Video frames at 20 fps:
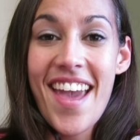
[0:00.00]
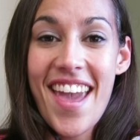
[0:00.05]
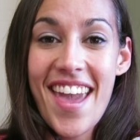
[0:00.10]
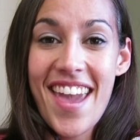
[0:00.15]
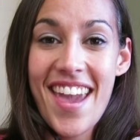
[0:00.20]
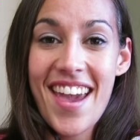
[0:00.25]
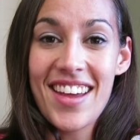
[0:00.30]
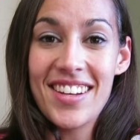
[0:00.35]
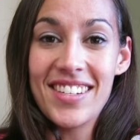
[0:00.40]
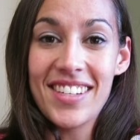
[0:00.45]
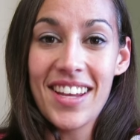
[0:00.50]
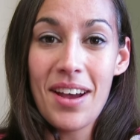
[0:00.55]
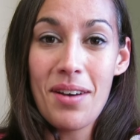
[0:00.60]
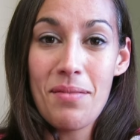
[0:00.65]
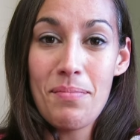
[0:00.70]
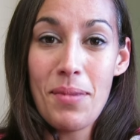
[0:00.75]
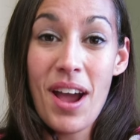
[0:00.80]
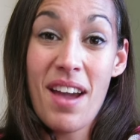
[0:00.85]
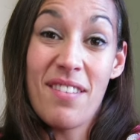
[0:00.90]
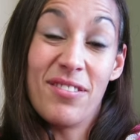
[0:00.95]
And
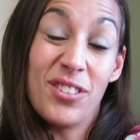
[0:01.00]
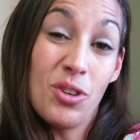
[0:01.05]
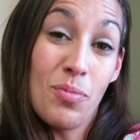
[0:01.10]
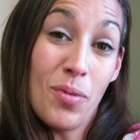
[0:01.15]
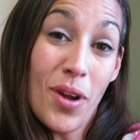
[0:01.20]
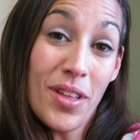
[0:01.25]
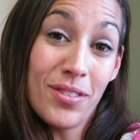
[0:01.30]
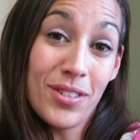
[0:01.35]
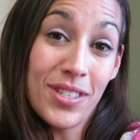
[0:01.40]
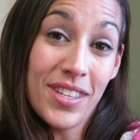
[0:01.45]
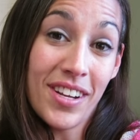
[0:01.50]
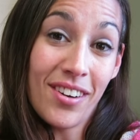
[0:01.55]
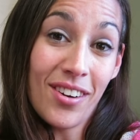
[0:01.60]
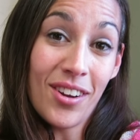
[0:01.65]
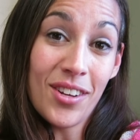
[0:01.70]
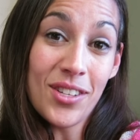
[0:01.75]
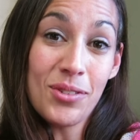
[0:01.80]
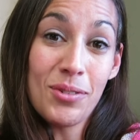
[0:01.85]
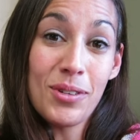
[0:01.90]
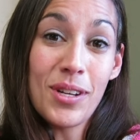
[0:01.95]
I have two brothers that are
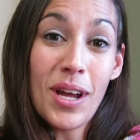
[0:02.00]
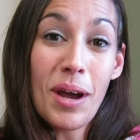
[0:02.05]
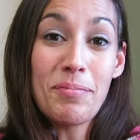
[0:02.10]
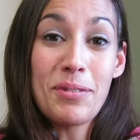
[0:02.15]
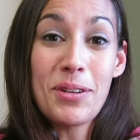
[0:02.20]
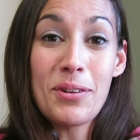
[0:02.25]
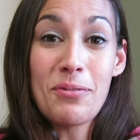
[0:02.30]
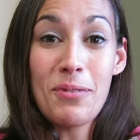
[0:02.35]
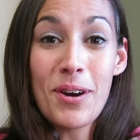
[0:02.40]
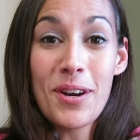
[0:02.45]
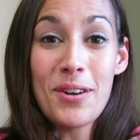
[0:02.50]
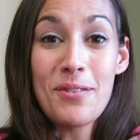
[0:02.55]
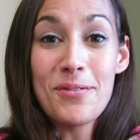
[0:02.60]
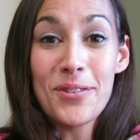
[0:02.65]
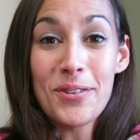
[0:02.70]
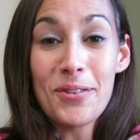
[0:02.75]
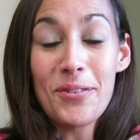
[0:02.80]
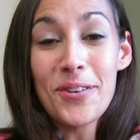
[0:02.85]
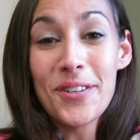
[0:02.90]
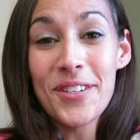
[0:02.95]
also adopted, one
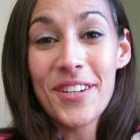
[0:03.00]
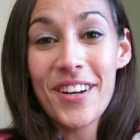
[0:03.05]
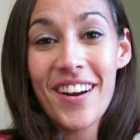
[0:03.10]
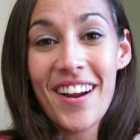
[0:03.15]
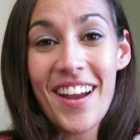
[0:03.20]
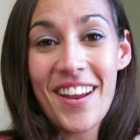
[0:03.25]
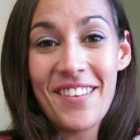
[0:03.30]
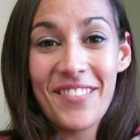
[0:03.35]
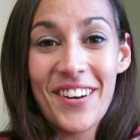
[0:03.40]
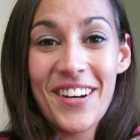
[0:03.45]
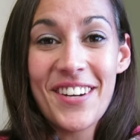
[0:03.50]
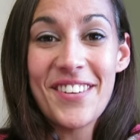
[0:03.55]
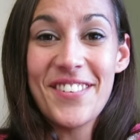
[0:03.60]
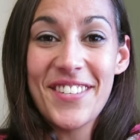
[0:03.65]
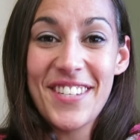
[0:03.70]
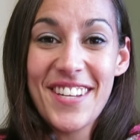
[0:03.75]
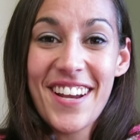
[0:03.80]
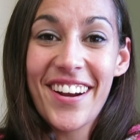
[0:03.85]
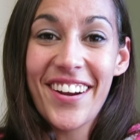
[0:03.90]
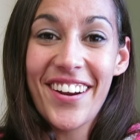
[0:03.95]
who's older and one
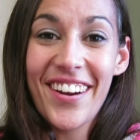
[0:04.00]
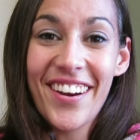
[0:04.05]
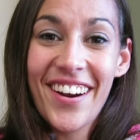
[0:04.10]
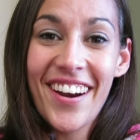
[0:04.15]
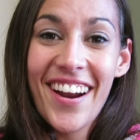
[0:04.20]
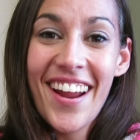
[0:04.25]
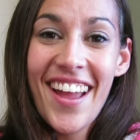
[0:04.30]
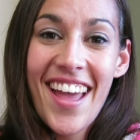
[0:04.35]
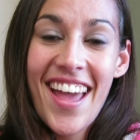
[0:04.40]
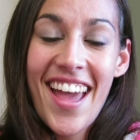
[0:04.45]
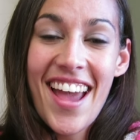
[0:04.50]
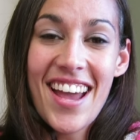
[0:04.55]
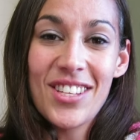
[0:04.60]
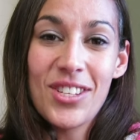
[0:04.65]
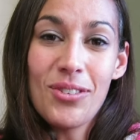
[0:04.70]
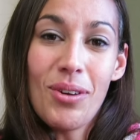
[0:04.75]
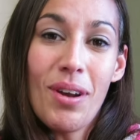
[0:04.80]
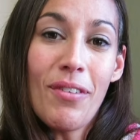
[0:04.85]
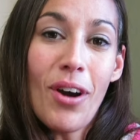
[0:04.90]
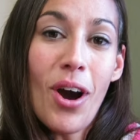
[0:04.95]
who's younger. And
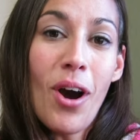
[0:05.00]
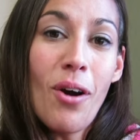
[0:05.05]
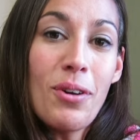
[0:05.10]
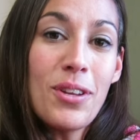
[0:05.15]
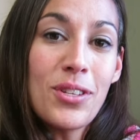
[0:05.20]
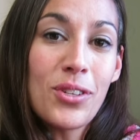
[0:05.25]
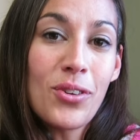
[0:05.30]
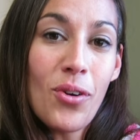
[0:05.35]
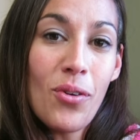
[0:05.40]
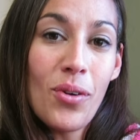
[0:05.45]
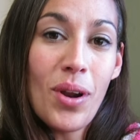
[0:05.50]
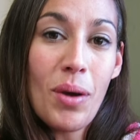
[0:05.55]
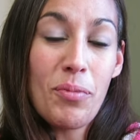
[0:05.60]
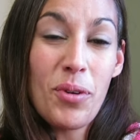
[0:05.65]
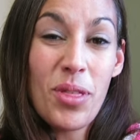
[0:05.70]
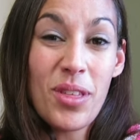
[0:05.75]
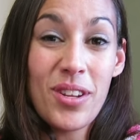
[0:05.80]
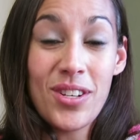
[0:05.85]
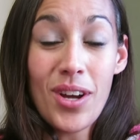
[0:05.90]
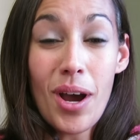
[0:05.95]
so I've always grown up
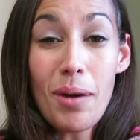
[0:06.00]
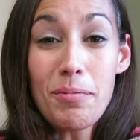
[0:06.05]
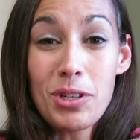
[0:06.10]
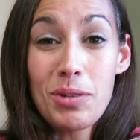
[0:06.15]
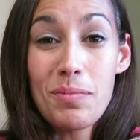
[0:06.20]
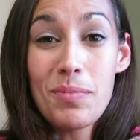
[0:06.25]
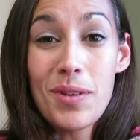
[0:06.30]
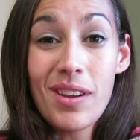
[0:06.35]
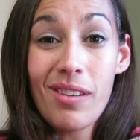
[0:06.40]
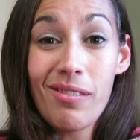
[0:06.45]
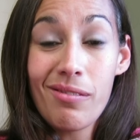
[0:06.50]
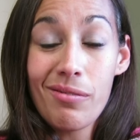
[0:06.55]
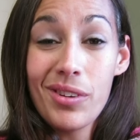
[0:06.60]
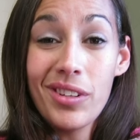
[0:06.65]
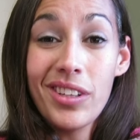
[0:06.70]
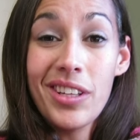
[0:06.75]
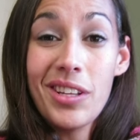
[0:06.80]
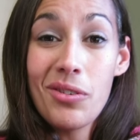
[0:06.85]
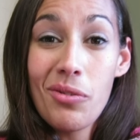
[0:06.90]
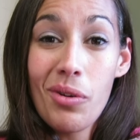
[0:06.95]
with adoption being a
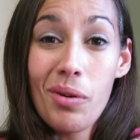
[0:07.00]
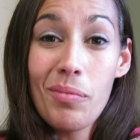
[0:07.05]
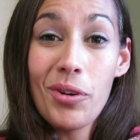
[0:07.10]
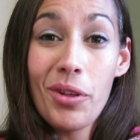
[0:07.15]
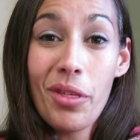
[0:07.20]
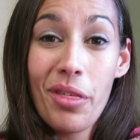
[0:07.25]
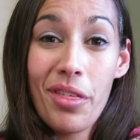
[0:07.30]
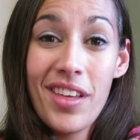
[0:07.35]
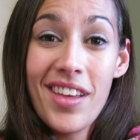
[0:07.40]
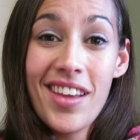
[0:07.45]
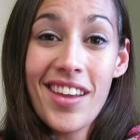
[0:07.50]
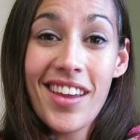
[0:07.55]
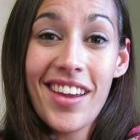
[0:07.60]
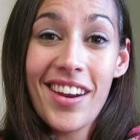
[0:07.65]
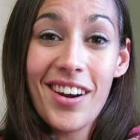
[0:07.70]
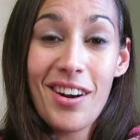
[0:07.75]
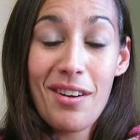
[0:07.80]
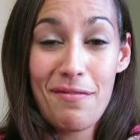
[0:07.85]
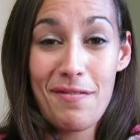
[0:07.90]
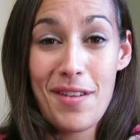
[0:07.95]
really normal thing
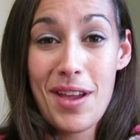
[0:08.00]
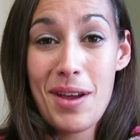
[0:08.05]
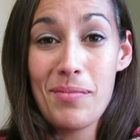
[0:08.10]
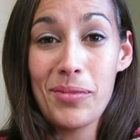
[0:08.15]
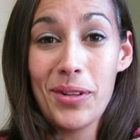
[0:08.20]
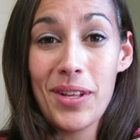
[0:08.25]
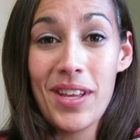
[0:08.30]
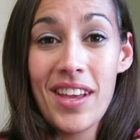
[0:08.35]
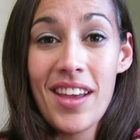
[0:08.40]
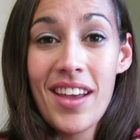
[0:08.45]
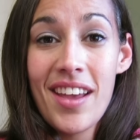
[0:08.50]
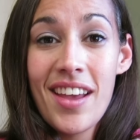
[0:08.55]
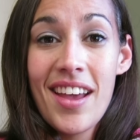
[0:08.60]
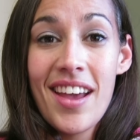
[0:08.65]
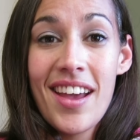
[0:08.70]
in our family.